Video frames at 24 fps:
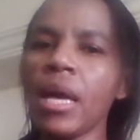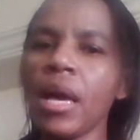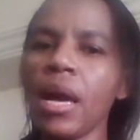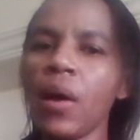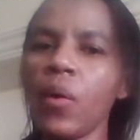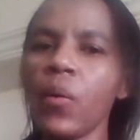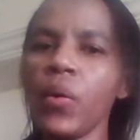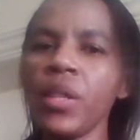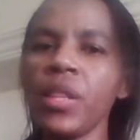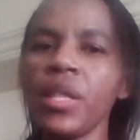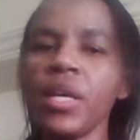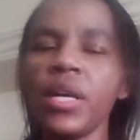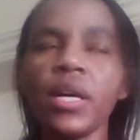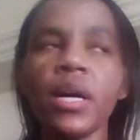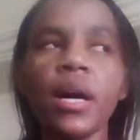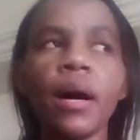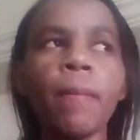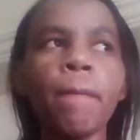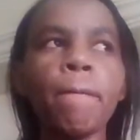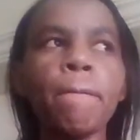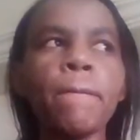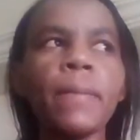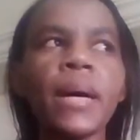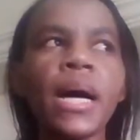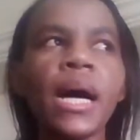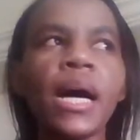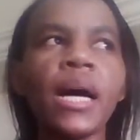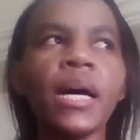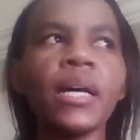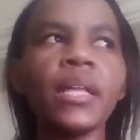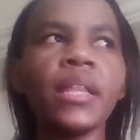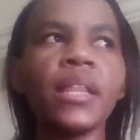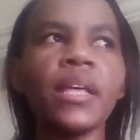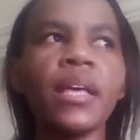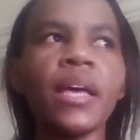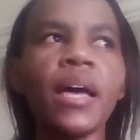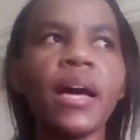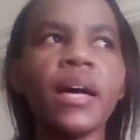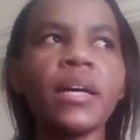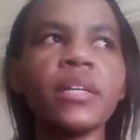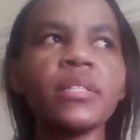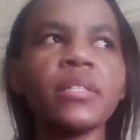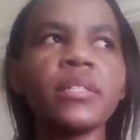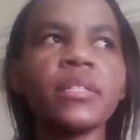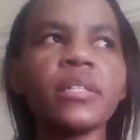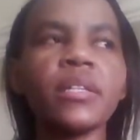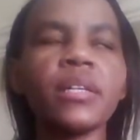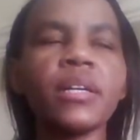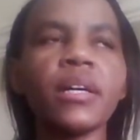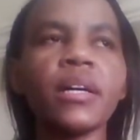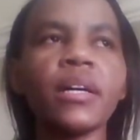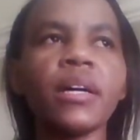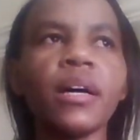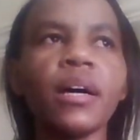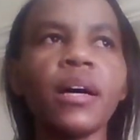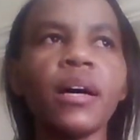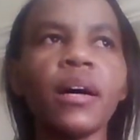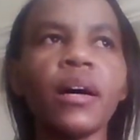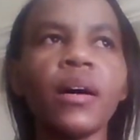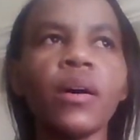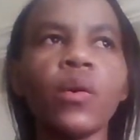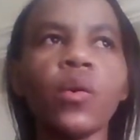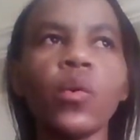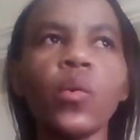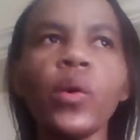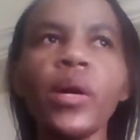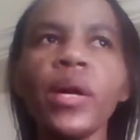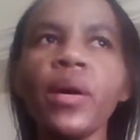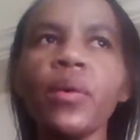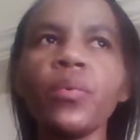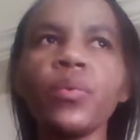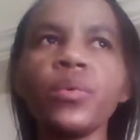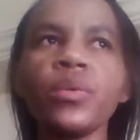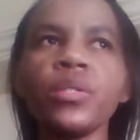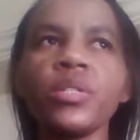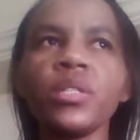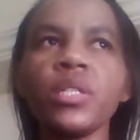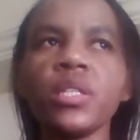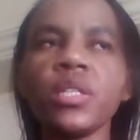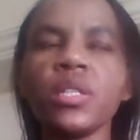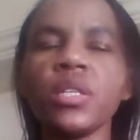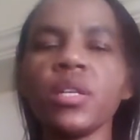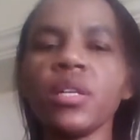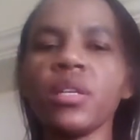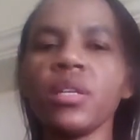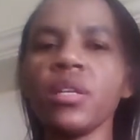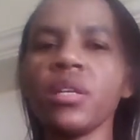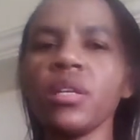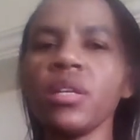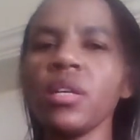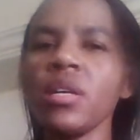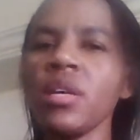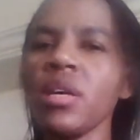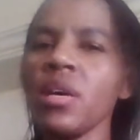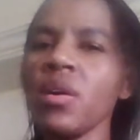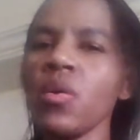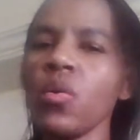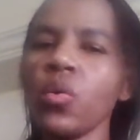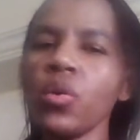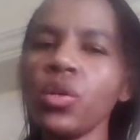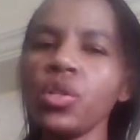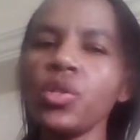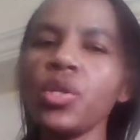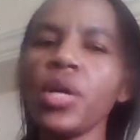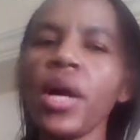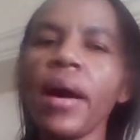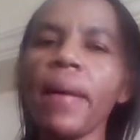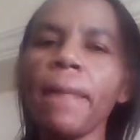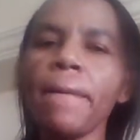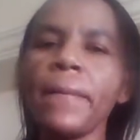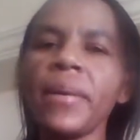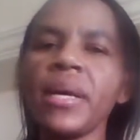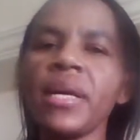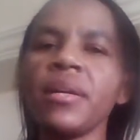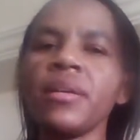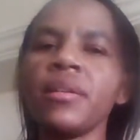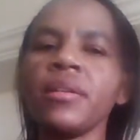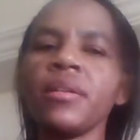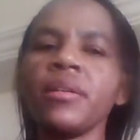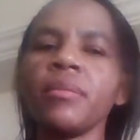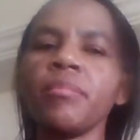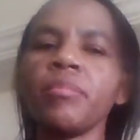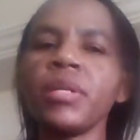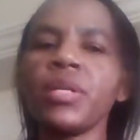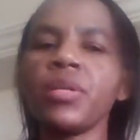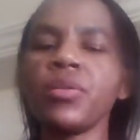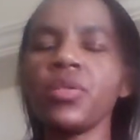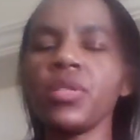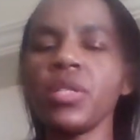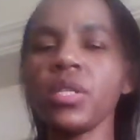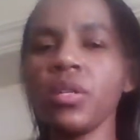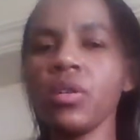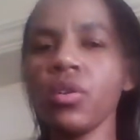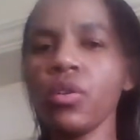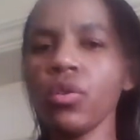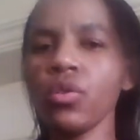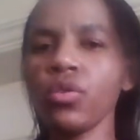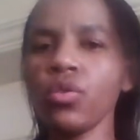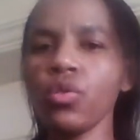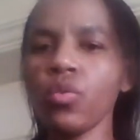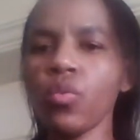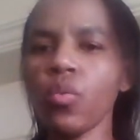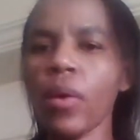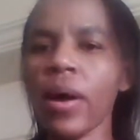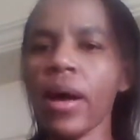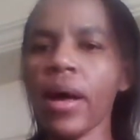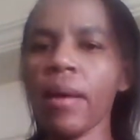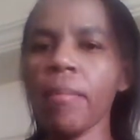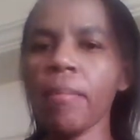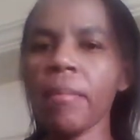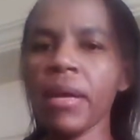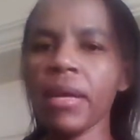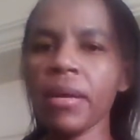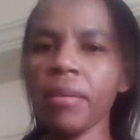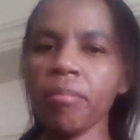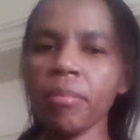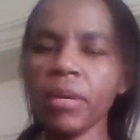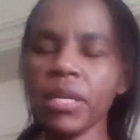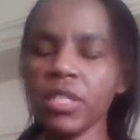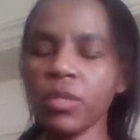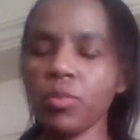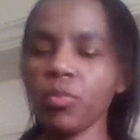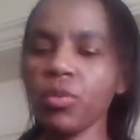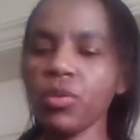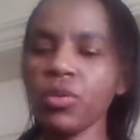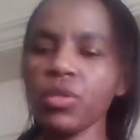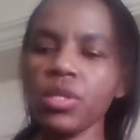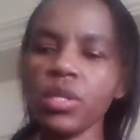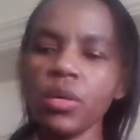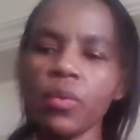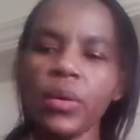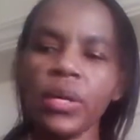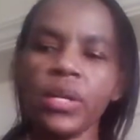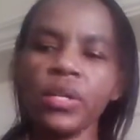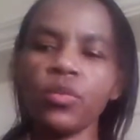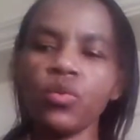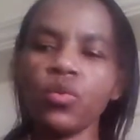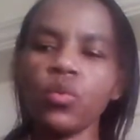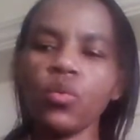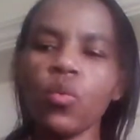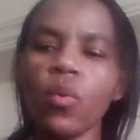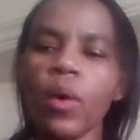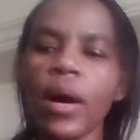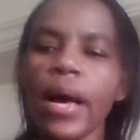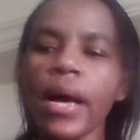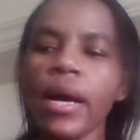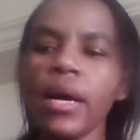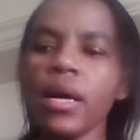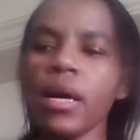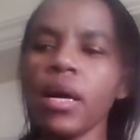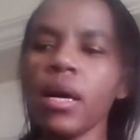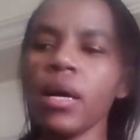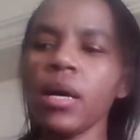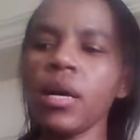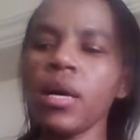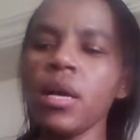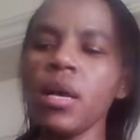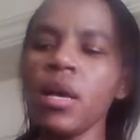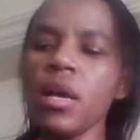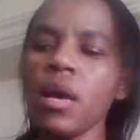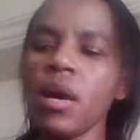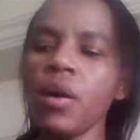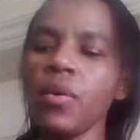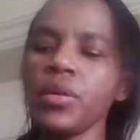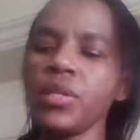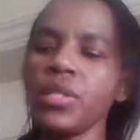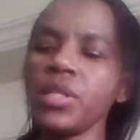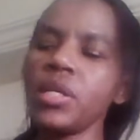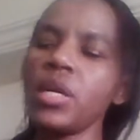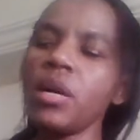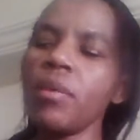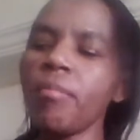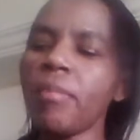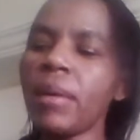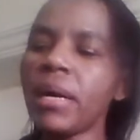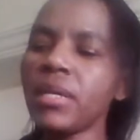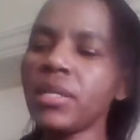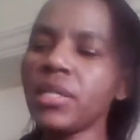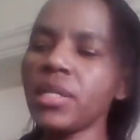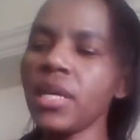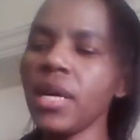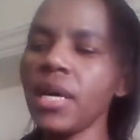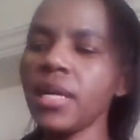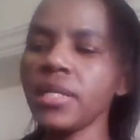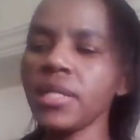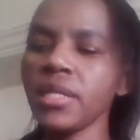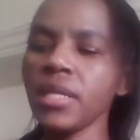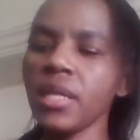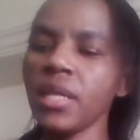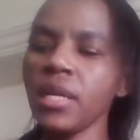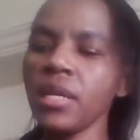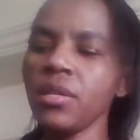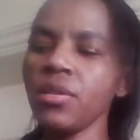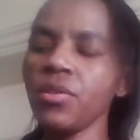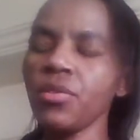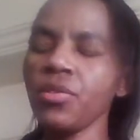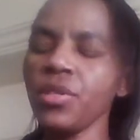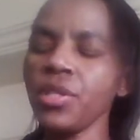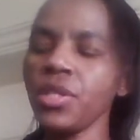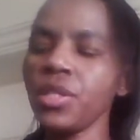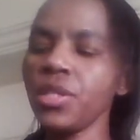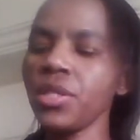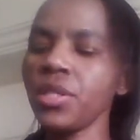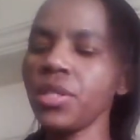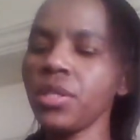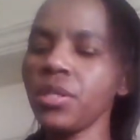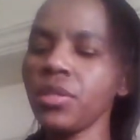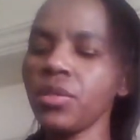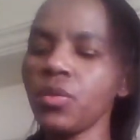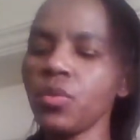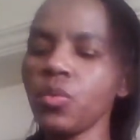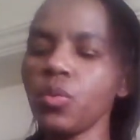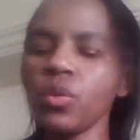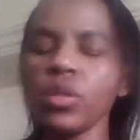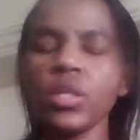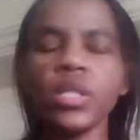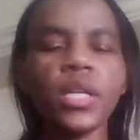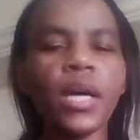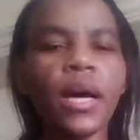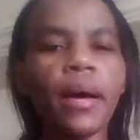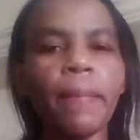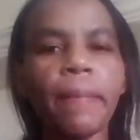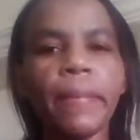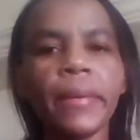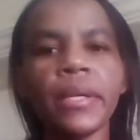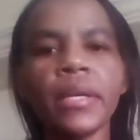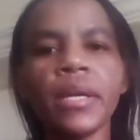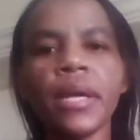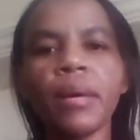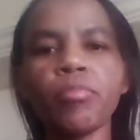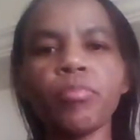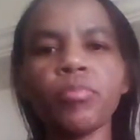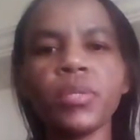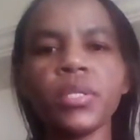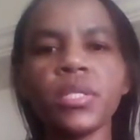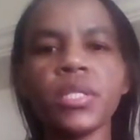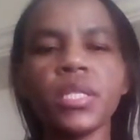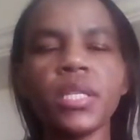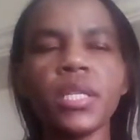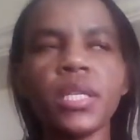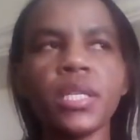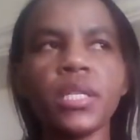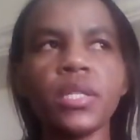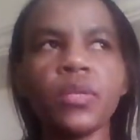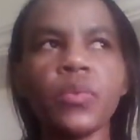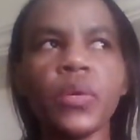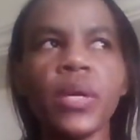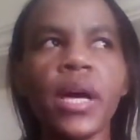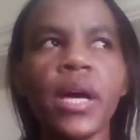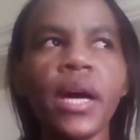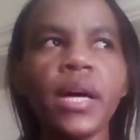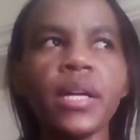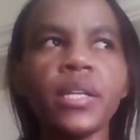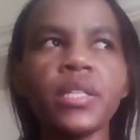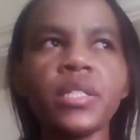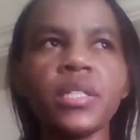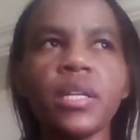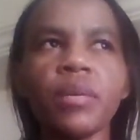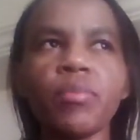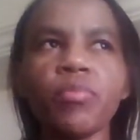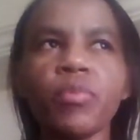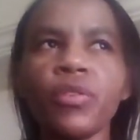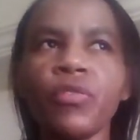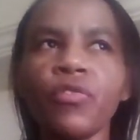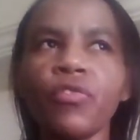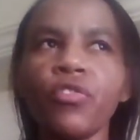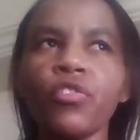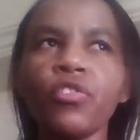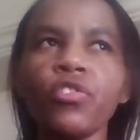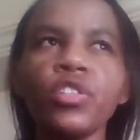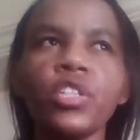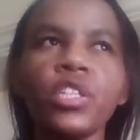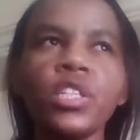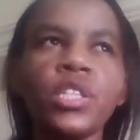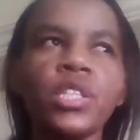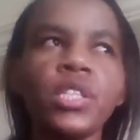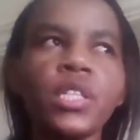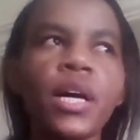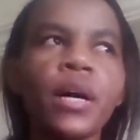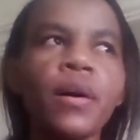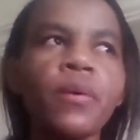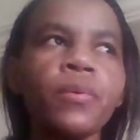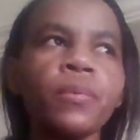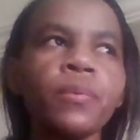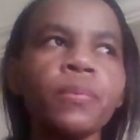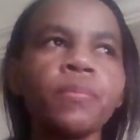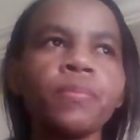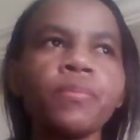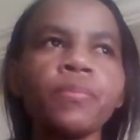And when they come back, they ask, where was it? What happened? Because they go to work. My sponsor went to work. And when she come back, she asked the Indonesians, what happened upstairs? We had something falling down.